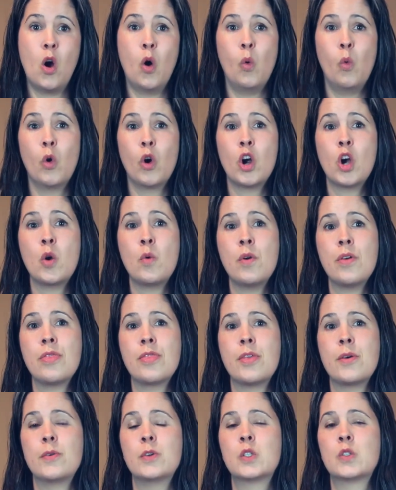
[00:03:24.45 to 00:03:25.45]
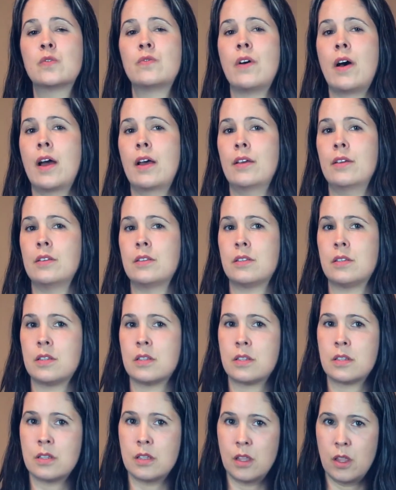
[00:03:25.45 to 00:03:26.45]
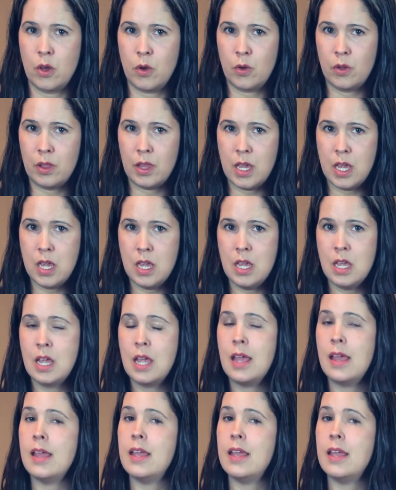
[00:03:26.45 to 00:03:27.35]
Work with those files slowly,